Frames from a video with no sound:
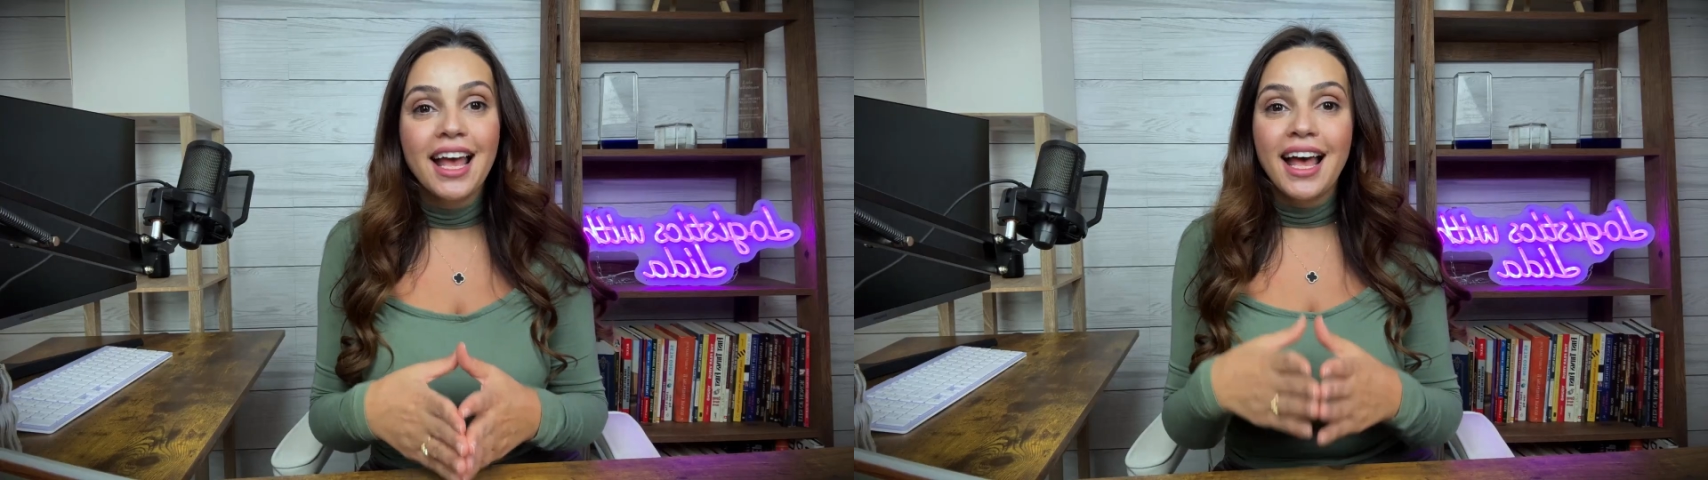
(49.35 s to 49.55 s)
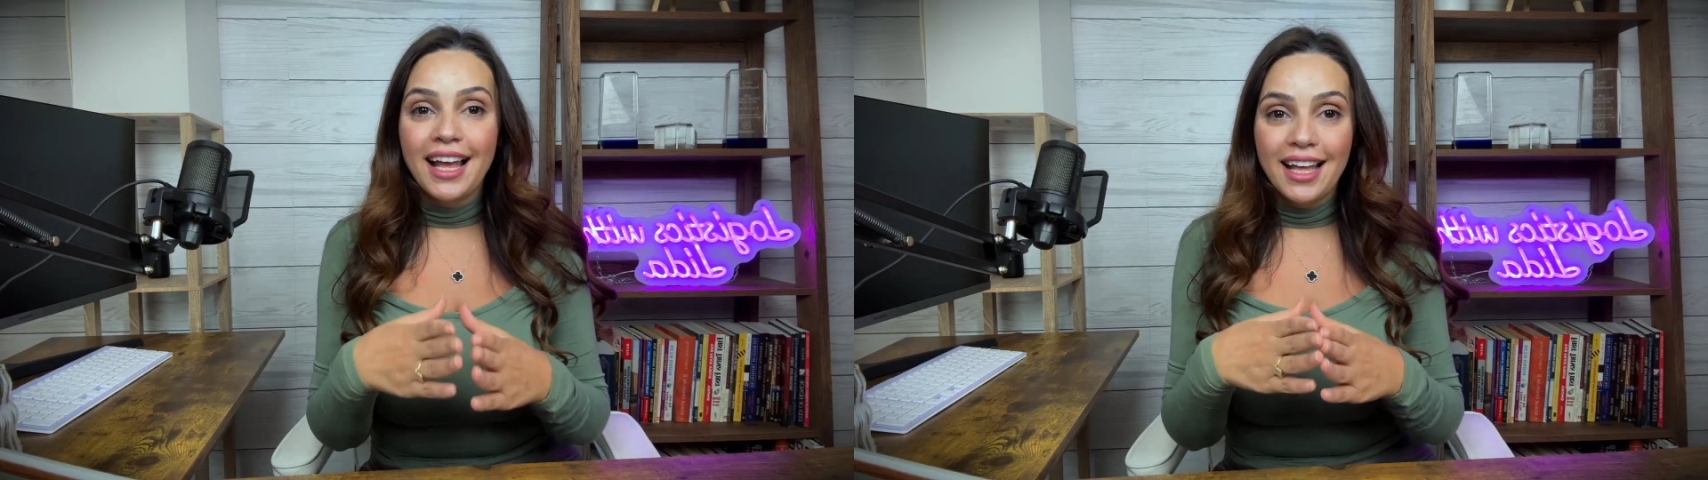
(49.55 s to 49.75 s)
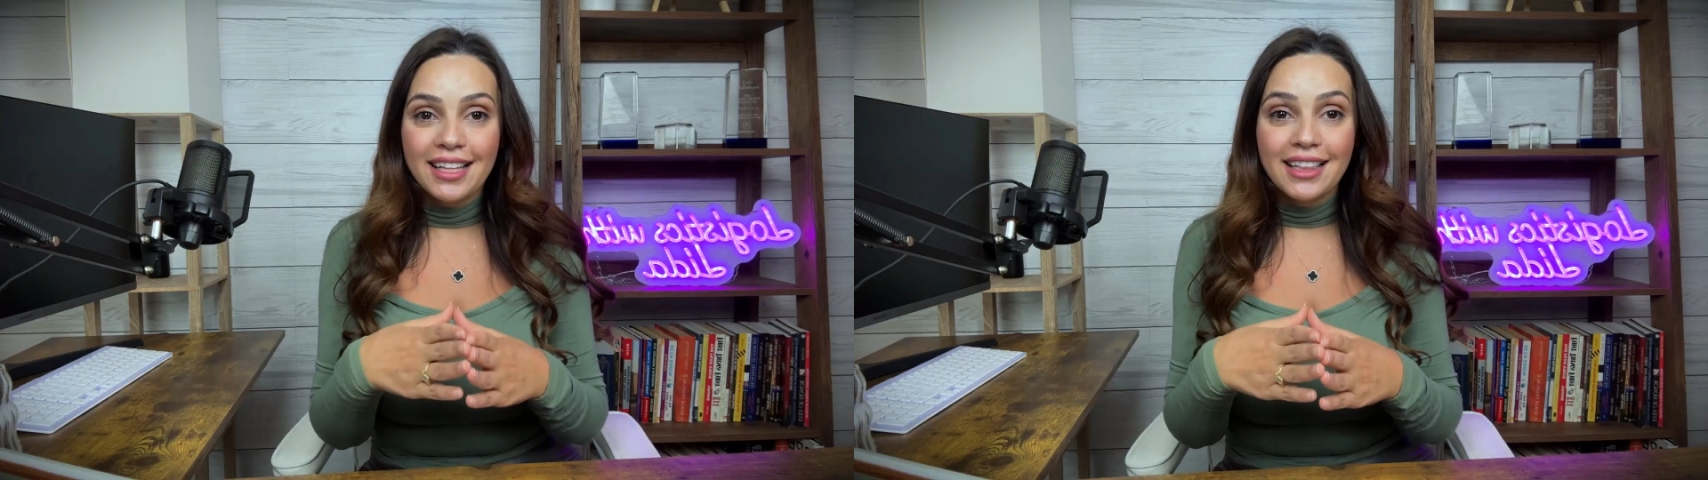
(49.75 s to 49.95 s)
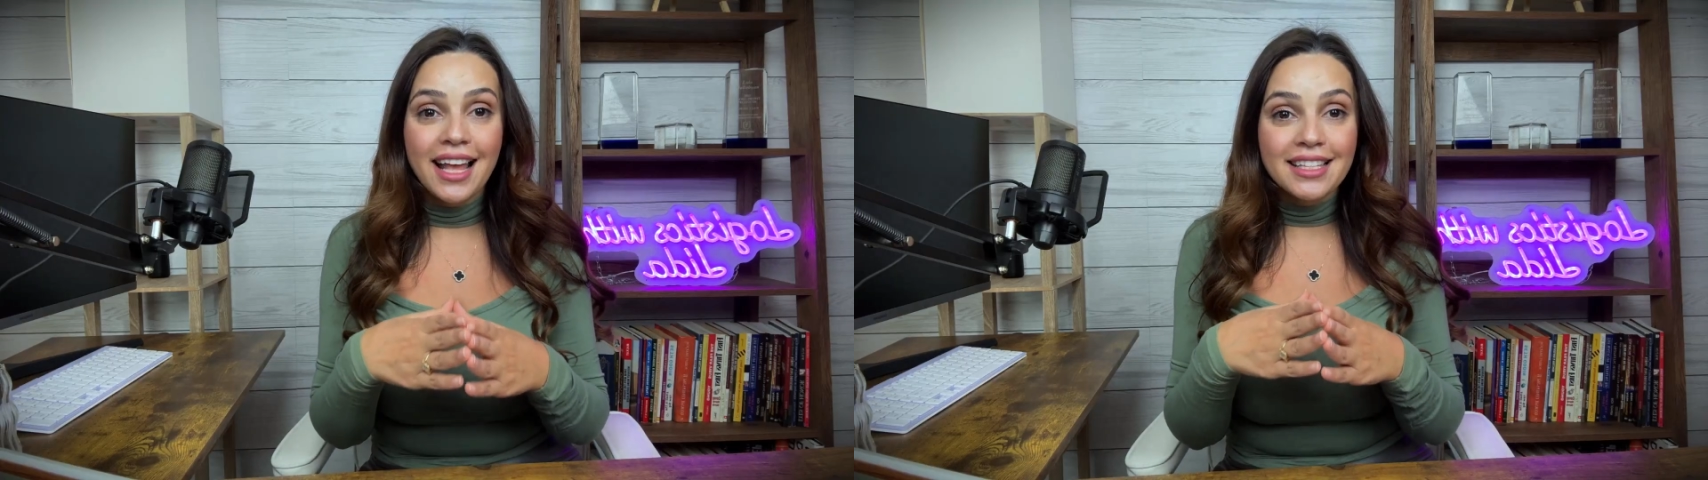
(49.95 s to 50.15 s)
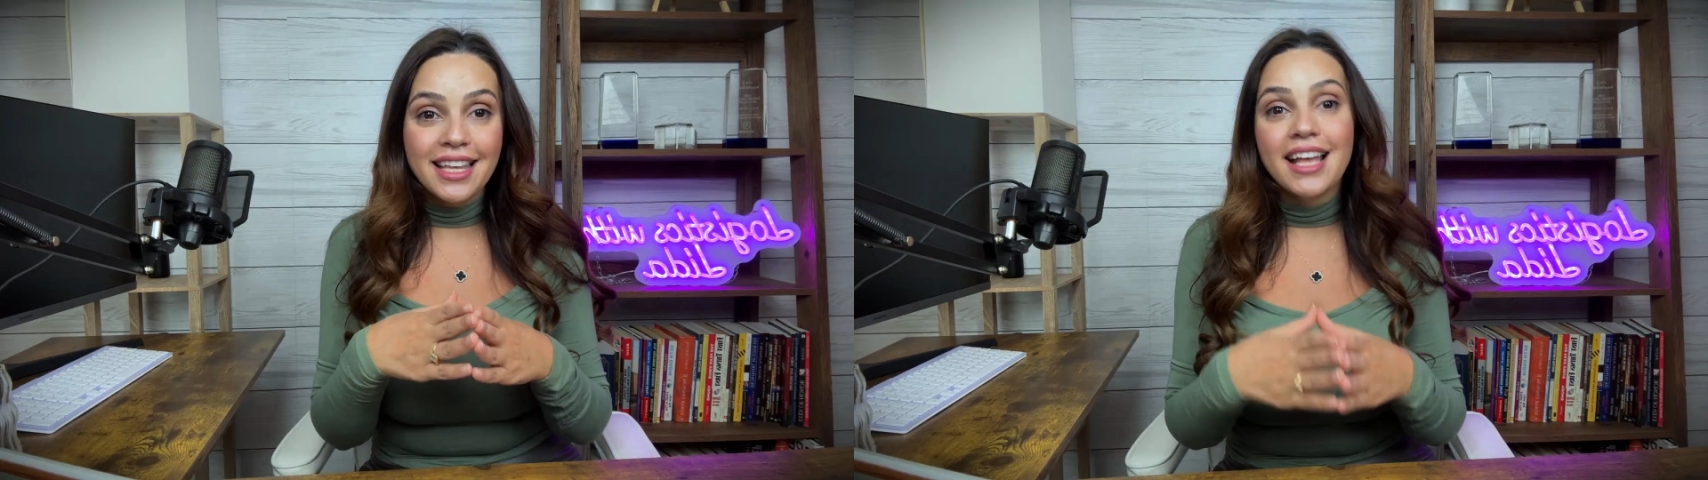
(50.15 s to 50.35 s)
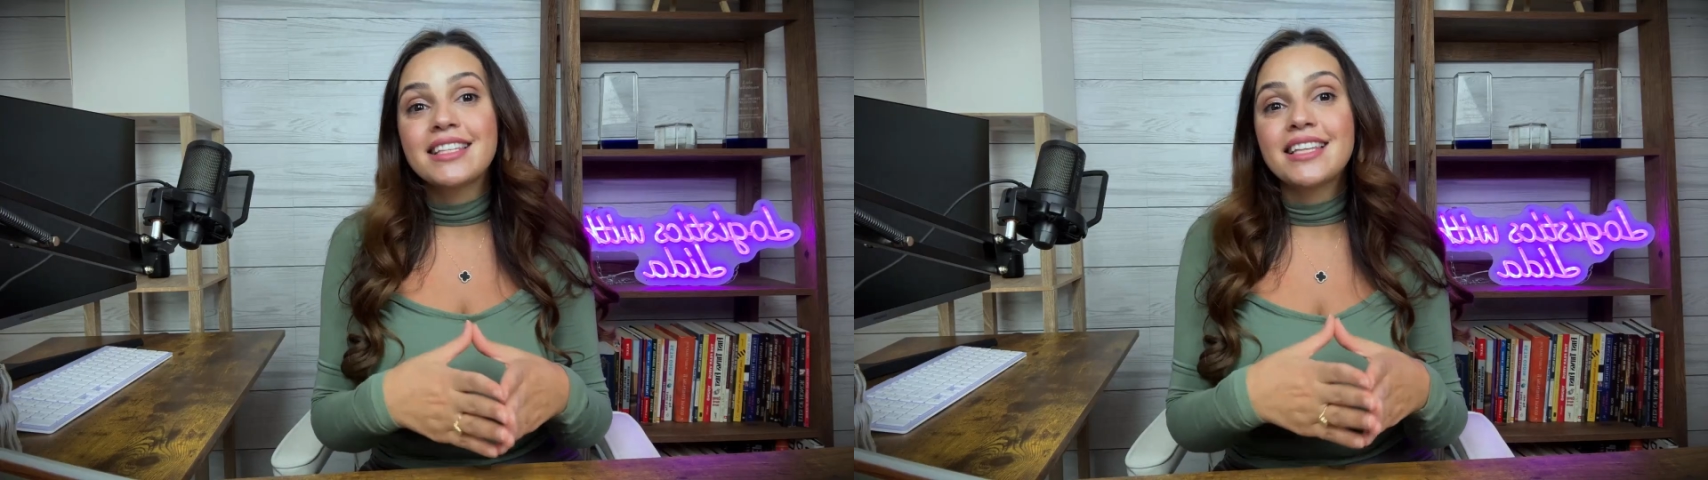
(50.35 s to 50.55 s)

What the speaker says: And let's get